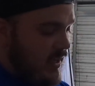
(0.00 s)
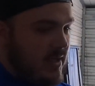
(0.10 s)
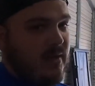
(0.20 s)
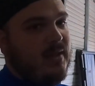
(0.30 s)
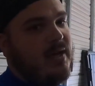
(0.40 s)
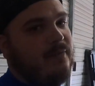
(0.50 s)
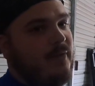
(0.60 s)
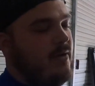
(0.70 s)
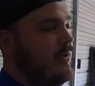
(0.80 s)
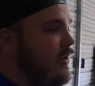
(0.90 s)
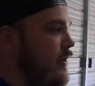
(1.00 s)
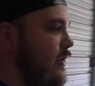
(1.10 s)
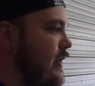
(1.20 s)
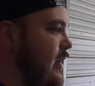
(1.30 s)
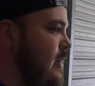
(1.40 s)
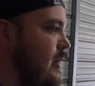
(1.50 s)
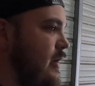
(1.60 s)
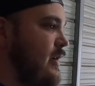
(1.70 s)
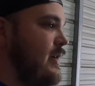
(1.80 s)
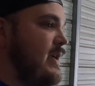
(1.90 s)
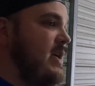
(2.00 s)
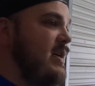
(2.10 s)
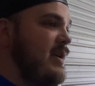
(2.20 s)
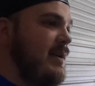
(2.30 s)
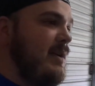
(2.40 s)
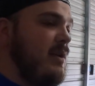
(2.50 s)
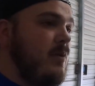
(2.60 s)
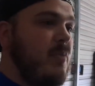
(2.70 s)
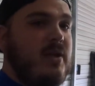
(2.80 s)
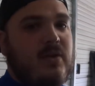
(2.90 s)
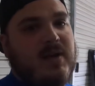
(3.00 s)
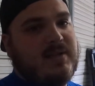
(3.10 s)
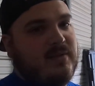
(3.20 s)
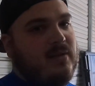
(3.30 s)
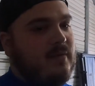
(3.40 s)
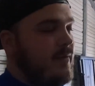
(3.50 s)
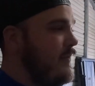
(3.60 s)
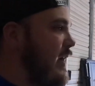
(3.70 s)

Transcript: Got a lot of figuring to do, and I'm gonna bring you guys along for the